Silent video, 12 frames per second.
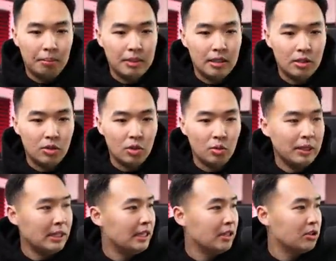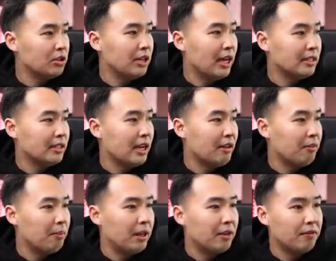I'm going to zoom in here so you guys can have
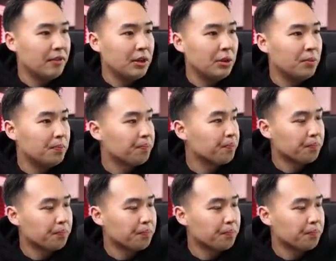a better view.